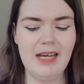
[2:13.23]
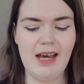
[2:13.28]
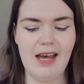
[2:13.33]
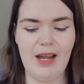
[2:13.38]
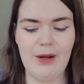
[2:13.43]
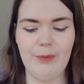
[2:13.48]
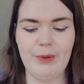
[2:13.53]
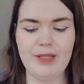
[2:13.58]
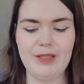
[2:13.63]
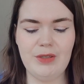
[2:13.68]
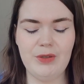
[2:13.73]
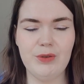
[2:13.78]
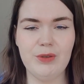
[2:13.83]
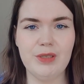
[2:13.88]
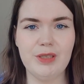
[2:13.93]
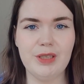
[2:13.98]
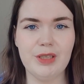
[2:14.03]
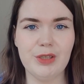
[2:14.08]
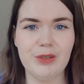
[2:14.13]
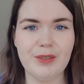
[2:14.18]
I went
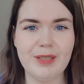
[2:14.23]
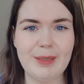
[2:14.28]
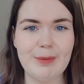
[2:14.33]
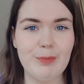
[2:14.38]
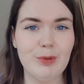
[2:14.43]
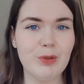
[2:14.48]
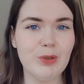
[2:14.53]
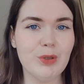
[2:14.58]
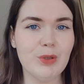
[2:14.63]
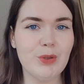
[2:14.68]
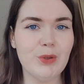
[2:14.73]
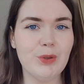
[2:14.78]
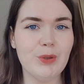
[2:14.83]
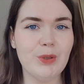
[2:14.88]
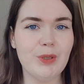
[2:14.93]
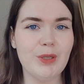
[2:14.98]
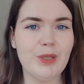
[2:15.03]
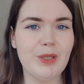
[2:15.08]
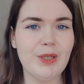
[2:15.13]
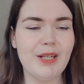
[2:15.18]
to a Korean
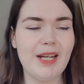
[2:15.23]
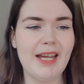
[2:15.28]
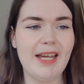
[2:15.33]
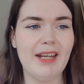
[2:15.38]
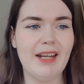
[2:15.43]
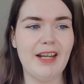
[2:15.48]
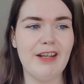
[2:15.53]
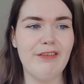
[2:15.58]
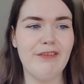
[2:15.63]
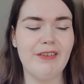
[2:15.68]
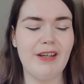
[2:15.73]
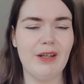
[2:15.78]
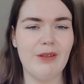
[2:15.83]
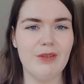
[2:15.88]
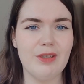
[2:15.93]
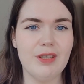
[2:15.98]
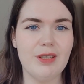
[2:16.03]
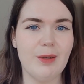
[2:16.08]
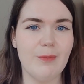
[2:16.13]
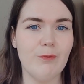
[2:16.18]
bookstore and I
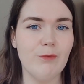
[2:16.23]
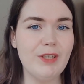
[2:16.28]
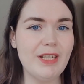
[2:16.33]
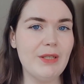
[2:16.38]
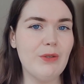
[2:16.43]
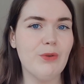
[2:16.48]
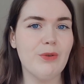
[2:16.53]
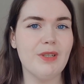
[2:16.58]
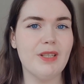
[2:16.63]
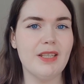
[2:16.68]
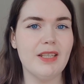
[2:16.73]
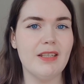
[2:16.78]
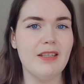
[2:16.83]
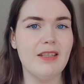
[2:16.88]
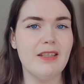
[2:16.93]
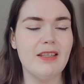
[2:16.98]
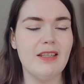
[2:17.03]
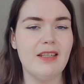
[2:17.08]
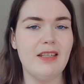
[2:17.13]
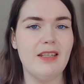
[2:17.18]
found some
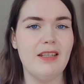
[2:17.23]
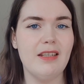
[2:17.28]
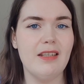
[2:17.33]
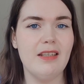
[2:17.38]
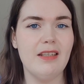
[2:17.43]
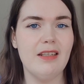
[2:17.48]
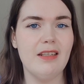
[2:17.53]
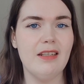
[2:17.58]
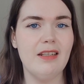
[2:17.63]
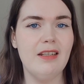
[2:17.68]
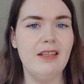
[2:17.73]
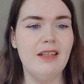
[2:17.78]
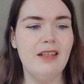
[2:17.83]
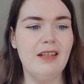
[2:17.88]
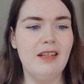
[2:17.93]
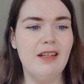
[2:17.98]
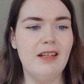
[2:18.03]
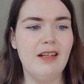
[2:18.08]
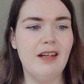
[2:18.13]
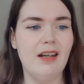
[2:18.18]
resources in
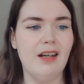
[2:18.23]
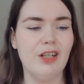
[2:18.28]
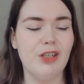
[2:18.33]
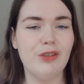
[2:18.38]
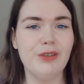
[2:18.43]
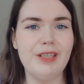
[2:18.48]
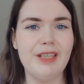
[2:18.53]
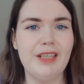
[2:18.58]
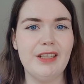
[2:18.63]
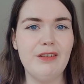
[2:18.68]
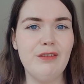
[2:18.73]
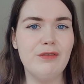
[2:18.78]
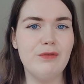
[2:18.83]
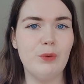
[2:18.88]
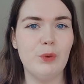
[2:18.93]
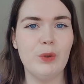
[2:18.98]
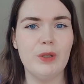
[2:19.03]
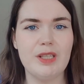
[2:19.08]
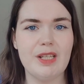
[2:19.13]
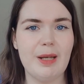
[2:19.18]
Korean
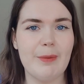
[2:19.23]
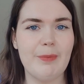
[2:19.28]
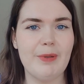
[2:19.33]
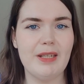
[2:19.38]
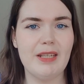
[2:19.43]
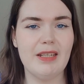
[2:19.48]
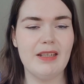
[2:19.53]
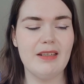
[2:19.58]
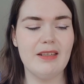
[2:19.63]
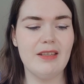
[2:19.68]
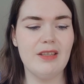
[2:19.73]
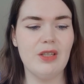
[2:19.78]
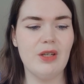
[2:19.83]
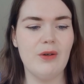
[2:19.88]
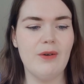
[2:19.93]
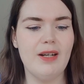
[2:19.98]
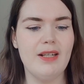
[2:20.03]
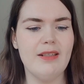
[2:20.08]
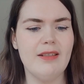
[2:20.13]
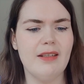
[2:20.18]
for Japanese.
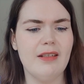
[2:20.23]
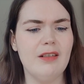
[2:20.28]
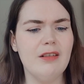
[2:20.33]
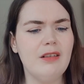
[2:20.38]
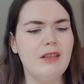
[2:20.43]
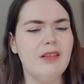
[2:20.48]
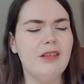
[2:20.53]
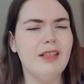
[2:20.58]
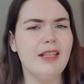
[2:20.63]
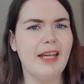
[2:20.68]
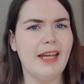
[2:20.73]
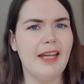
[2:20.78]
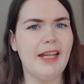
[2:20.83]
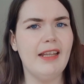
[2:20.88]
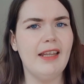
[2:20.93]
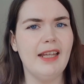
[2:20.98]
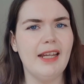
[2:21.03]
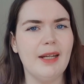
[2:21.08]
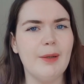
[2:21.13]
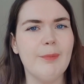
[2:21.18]
So I said, oh, okay,
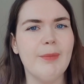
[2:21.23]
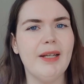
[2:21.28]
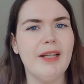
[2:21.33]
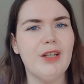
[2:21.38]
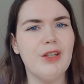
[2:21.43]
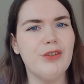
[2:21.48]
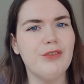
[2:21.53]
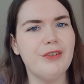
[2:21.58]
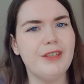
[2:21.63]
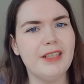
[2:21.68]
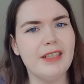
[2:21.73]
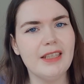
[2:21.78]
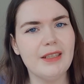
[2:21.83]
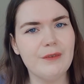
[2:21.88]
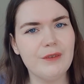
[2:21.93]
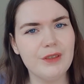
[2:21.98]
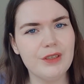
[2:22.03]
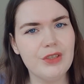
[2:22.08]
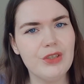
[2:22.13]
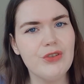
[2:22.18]
like my Korean
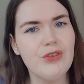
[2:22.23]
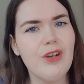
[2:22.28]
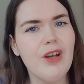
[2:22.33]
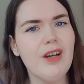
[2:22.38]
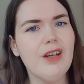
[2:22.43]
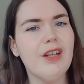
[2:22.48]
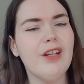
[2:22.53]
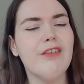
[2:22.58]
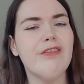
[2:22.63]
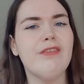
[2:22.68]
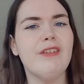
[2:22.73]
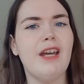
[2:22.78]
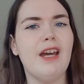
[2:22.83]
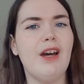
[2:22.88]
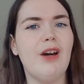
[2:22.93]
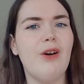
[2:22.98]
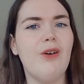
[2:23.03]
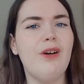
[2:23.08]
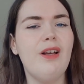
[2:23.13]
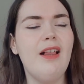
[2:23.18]
level is strong enough
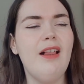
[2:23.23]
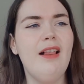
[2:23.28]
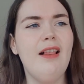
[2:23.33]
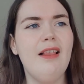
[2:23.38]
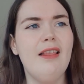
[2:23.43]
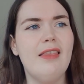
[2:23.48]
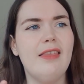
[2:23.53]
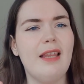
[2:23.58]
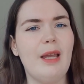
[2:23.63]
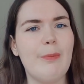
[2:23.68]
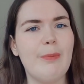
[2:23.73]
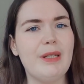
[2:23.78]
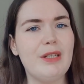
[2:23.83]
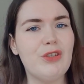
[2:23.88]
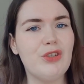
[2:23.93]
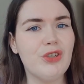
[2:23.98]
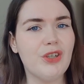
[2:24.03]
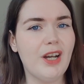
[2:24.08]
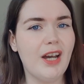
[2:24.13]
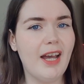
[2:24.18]
now. Let me
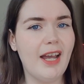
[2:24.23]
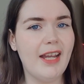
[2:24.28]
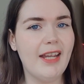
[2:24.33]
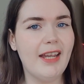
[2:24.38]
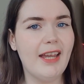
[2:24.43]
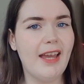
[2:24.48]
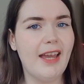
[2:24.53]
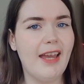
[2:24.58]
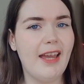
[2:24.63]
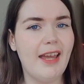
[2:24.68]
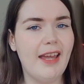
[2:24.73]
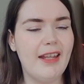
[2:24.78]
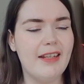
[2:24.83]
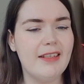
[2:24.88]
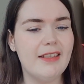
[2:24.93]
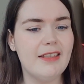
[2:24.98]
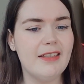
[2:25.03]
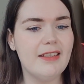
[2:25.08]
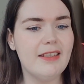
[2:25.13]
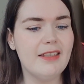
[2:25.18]
try
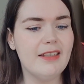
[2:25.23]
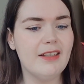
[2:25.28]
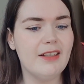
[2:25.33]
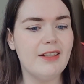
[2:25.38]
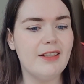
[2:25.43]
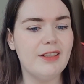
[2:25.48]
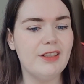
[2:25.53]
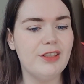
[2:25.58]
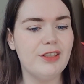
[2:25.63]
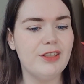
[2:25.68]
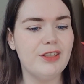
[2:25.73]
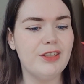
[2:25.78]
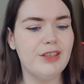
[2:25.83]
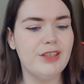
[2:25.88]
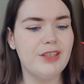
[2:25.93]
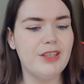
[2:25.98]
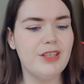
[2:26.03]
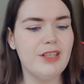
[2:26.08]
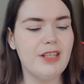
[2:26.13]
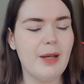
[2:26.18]
and
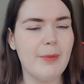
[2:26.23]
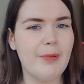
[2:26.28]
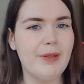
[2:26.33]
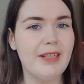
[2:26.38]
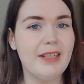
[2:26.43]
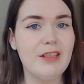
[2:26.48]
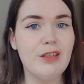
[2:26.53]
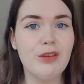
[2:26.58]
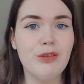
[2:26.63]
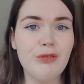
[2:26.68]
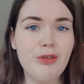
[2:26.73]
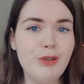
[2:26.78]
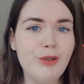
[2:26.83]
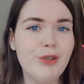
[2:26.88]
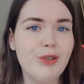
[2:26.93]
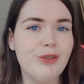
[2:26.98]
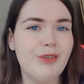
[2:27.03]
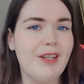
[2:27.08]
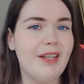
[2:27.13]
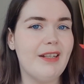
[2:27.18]
learn Japanese through
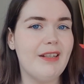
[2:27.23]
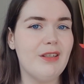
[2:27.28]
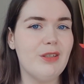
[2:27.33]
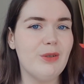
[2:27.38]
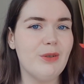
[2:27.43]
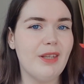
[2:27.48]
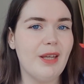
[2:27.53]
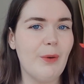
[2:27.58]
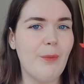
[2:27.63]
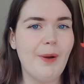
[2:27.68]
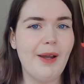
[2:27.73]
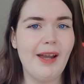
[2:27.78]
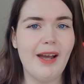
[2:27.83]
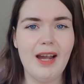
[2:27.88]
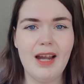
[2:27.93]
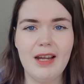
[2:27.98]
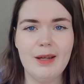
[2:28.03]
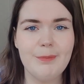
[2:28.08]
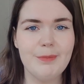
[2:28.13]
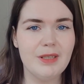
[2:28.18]
Korean, so that way
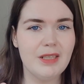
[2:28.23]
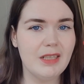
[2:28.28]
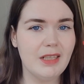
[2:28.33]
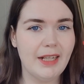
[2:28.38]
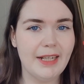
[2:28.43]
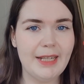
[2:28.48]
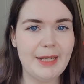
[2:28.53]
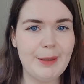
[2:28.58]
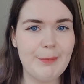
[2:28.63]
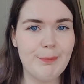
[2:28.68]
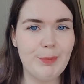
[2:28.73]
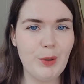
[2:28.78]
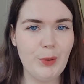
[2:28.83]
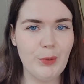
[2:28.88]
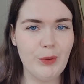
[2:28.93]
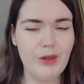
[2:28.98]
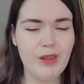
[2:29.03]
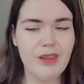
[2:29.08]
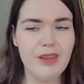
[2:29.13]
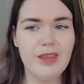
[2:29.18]
I'm studying
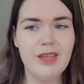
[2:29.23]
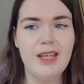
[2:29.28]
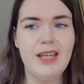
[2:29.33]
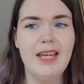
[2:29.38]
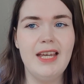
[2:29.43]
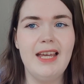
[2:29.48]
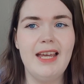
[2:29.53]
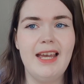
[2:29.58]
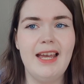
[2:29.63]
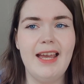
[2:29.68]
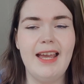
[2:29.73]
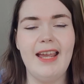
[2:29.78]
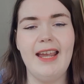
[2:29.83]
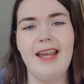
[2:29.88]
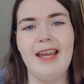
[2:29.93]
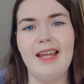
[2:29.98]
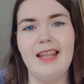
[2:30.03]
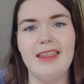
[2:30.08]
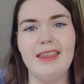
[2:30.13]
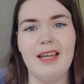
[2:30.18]
both.
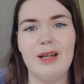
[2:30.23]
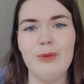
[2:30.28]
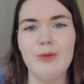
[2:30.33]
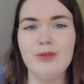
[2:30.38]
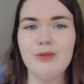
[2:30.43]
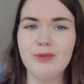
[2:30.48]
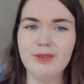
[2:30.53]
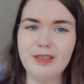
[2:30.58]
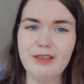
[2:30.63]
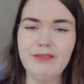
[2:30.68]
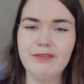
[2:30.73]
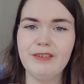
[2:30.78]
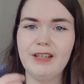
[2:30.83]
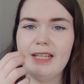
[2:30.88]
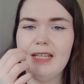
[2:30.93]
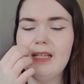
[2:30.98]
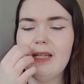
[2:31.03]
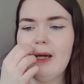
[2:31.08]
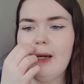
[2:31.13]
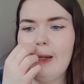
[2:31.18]
And that was really
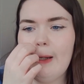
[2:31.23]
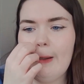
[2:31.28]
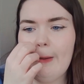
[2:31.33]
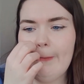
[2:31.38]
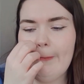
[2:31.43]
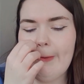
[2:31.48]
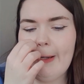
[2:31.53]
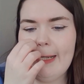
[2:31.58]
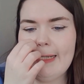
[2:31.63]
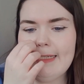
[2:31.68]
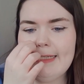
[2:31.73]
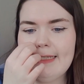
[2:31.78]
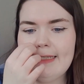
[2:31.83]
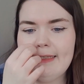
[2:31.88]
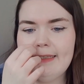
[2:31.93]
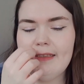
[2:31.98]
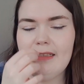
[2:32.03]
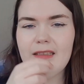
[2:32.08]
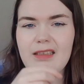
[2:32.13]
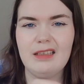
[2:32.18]
fun. I
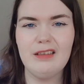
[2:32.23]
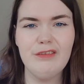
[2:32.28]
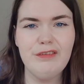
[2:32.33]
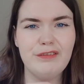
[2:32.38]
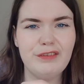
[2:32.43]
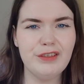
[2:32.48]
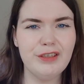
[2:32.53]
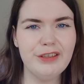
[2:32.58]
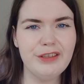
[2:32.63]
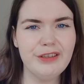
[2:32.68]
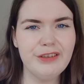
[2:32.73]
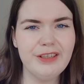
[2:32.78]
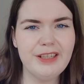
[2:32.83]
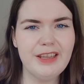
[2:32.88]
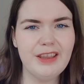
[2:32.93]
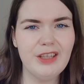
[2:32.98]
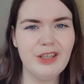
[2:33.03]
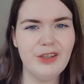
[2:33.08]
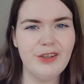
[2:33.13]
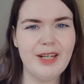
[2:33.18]
did get a little further
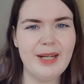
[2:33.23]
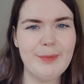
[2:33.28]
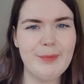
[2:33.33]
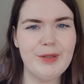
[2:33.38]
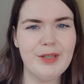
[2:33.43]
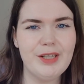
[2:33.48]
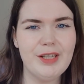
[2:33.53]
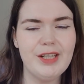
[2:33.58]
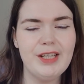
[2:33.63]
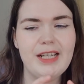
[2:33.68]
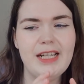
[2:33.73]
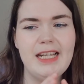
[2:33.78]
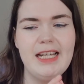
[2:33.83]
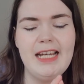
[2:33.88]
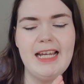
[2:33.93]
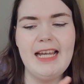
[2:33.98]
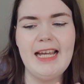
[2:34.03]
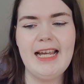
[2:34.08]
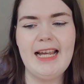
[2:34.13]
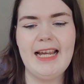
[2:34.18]
in the grammar,
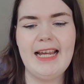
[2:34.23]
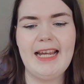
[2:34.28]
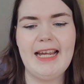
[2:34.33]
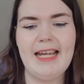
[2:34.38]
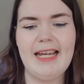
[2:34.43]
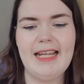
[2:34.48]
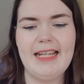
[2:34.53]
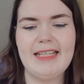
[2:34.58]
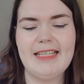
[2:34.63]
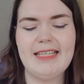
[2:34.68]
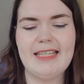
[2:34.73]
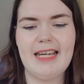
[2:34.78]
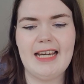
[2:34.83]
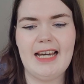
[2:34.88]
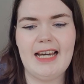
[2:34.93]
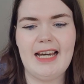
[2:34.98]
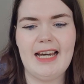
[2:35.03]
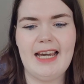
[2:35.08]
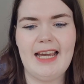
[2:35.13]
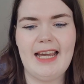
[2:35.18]
and
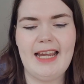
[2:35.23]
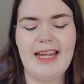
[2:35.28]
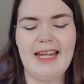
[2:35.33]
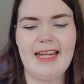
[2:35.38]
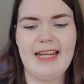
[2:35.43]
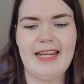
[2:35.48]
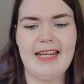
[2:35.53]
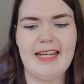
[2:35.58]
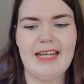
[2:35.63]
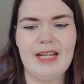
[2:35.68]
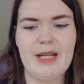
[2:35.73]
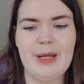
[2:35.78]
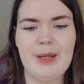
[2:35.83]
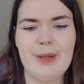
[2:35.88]
I